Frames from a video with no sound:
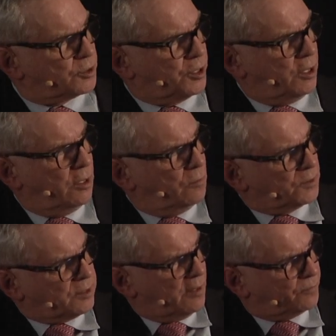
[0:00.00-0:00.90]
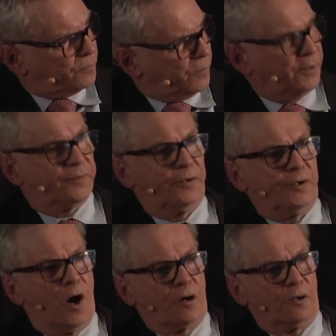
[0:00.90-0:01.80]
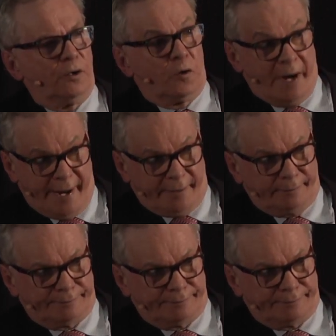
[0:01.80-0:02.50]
she was left with her daughter, Lorraine.